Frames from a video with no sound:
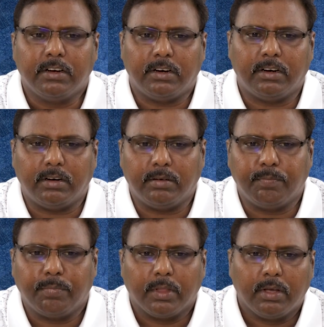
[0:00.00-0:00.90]
are
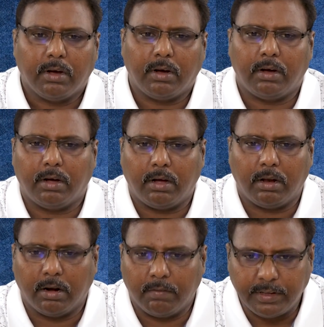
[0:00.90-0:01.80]

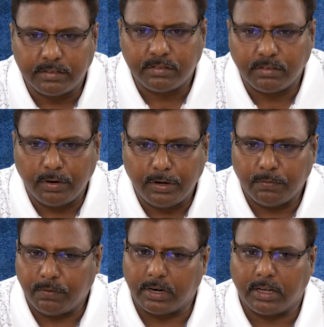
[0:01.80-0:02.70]
always going
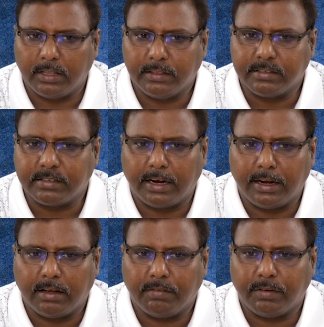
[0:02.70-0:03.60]
to work on this
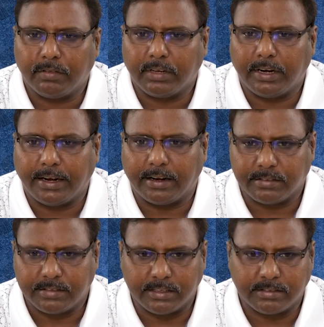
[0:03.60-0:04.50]
kind of the data
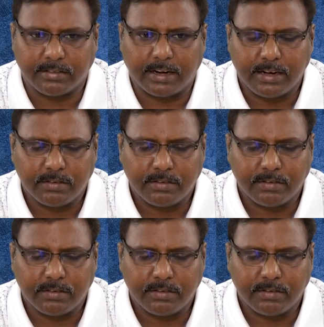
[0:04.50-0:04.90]
sets, right.